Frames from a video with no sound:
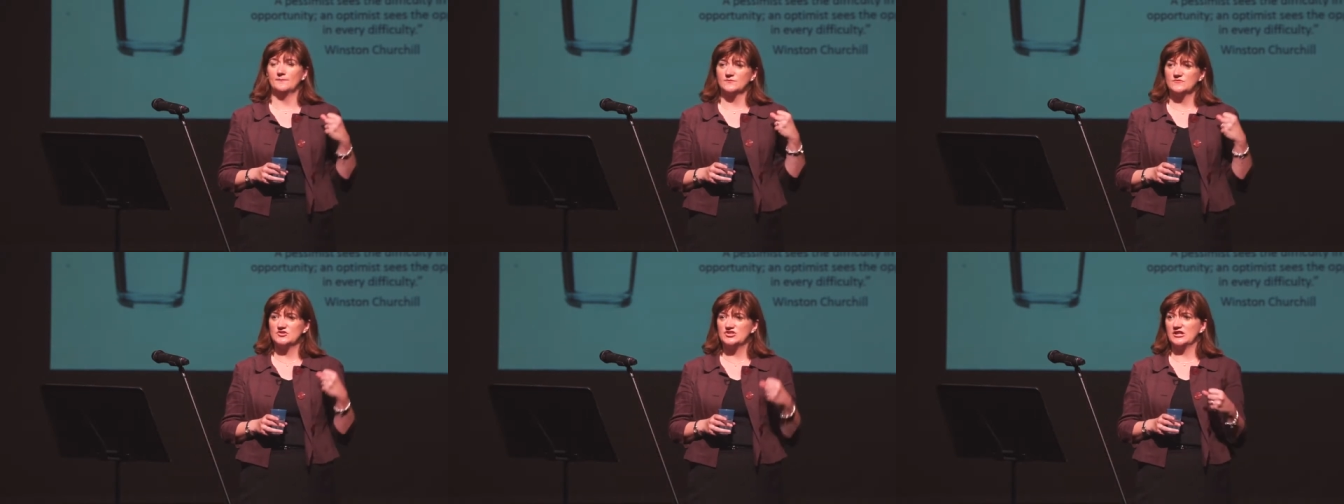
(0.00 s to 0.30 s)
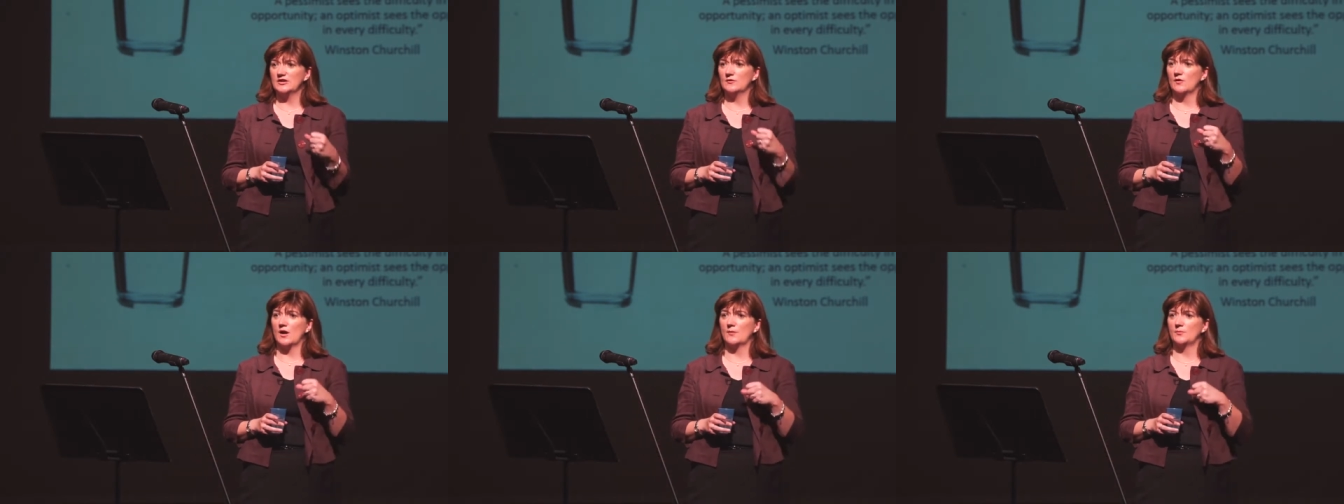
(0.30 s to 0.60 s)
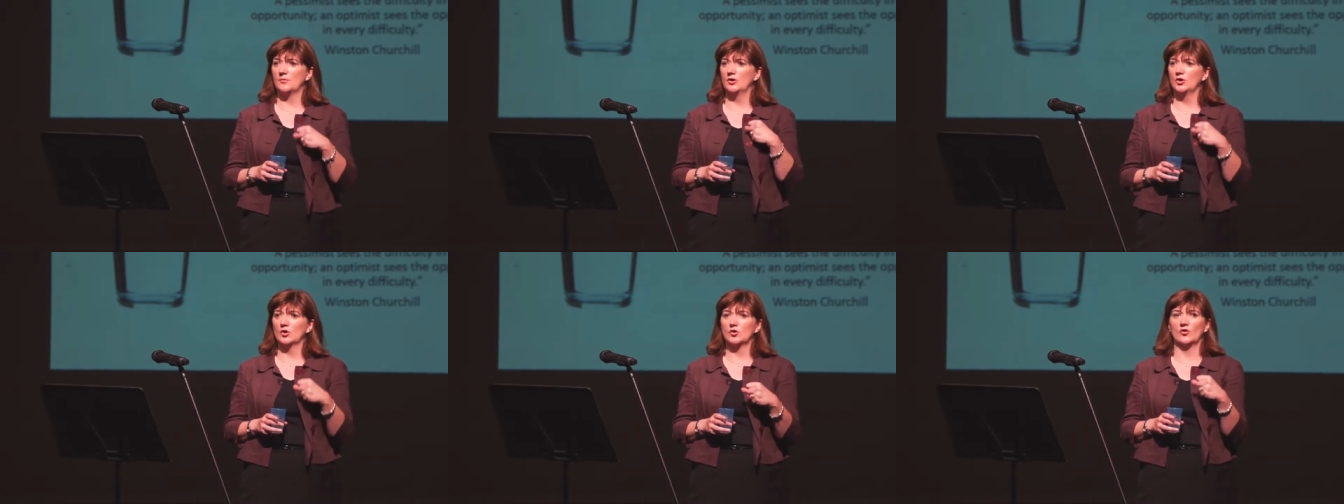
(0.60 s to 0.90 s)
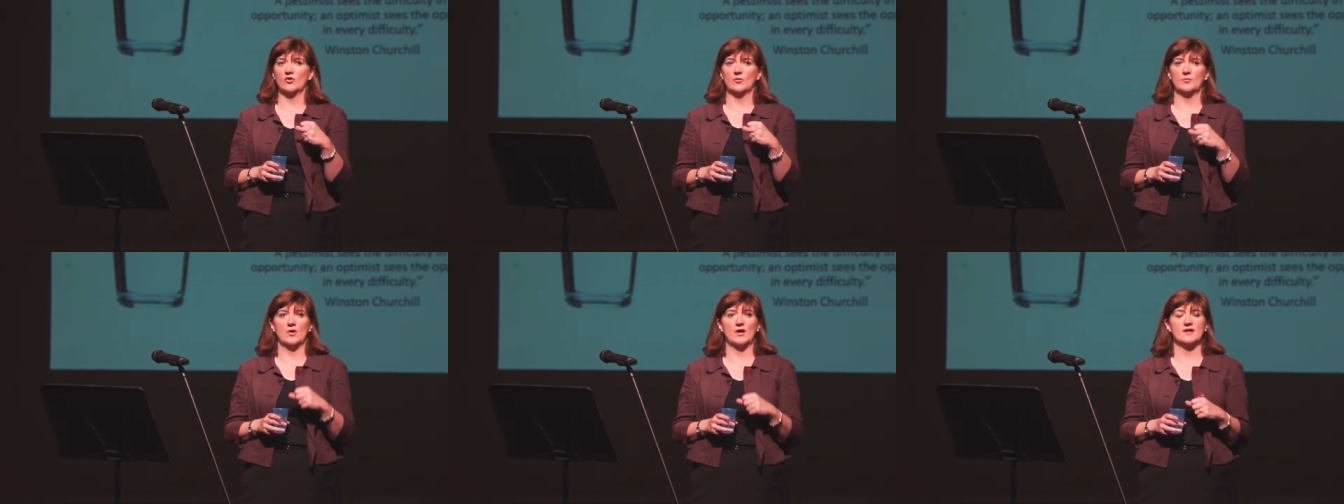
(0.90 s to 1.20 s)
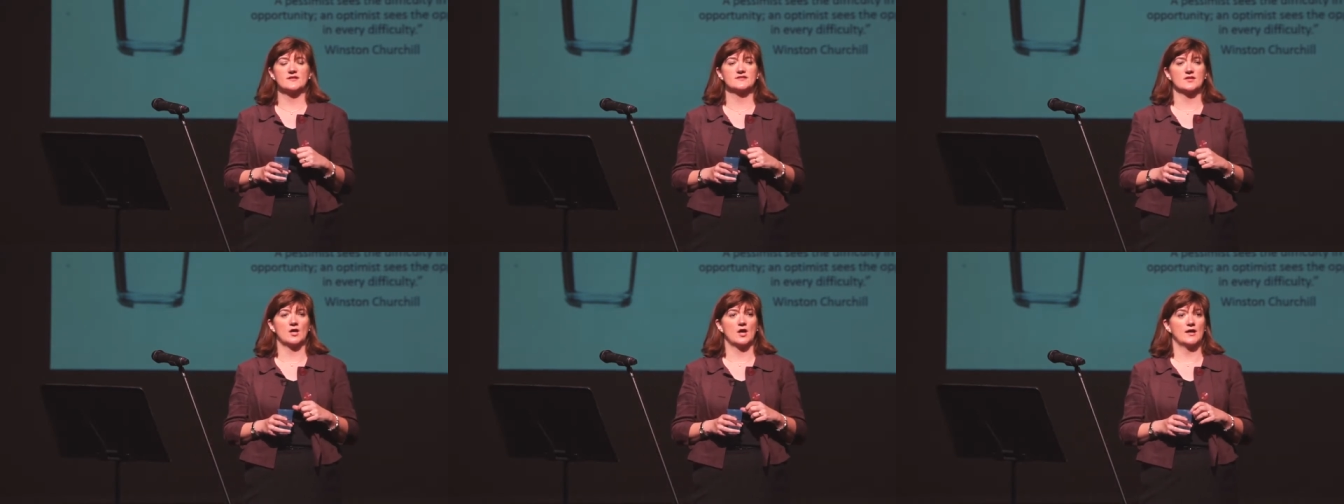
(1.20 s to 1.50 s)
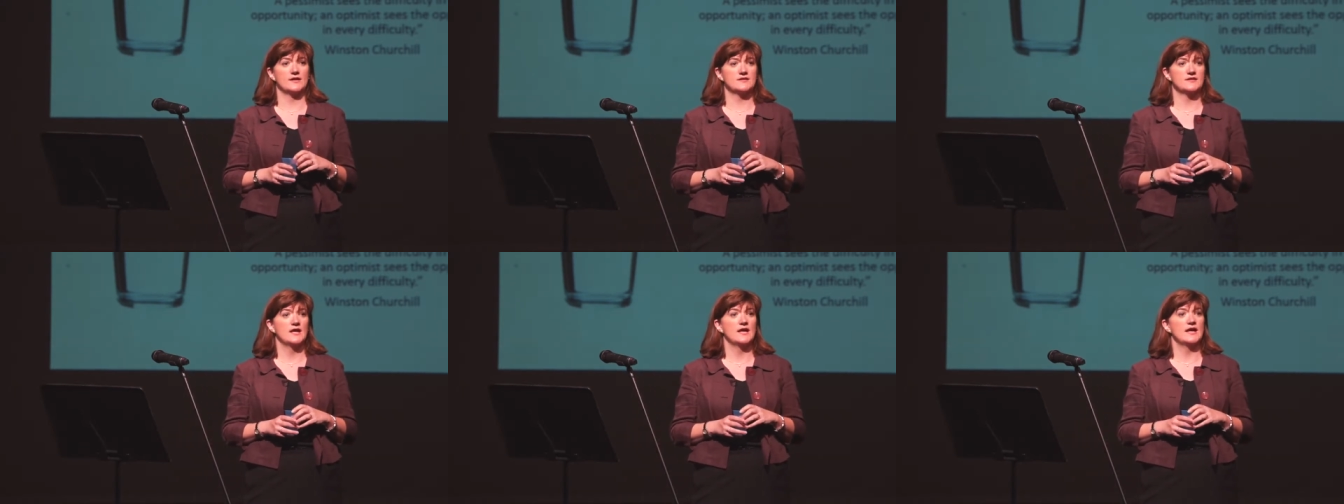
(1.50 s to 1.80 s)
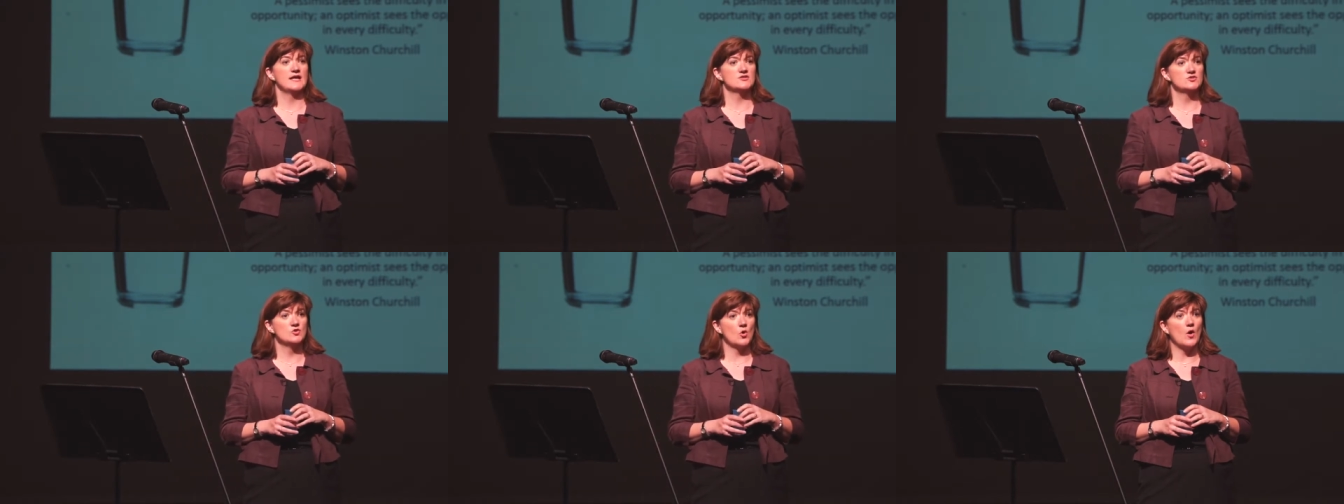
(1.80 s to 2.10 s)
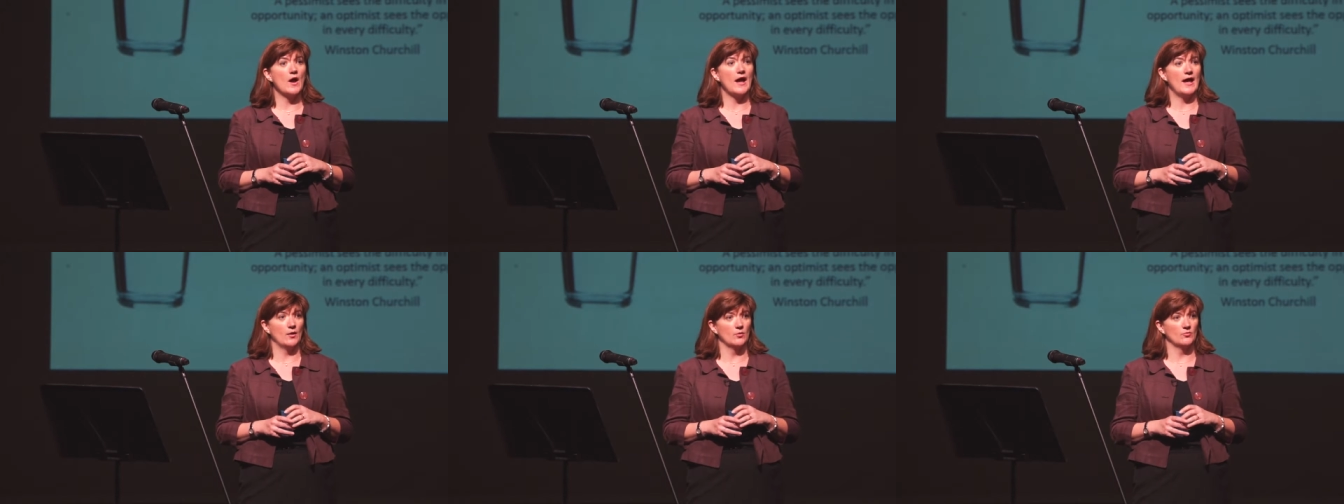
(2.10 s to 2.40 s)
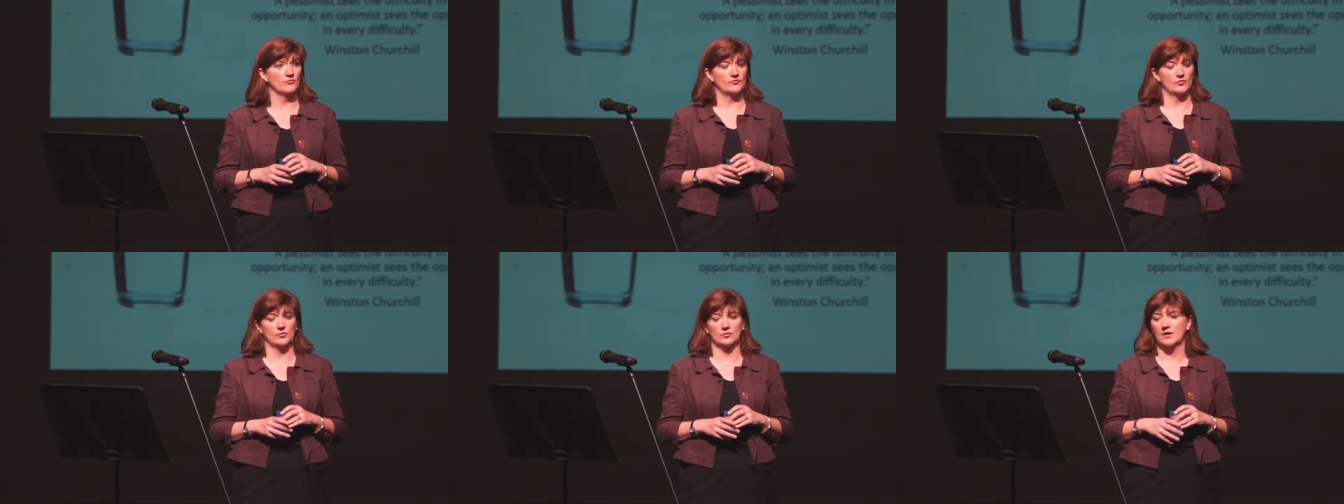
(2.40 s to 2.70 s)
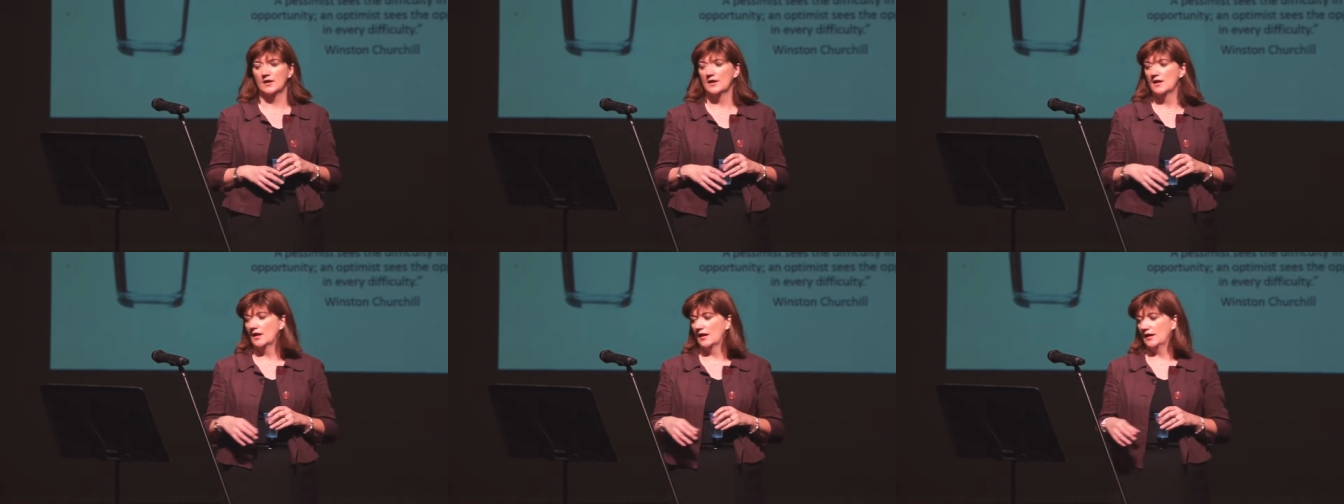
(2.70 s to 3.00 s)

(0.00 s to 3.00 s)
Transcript: cheer up and look on the bright side is not helpful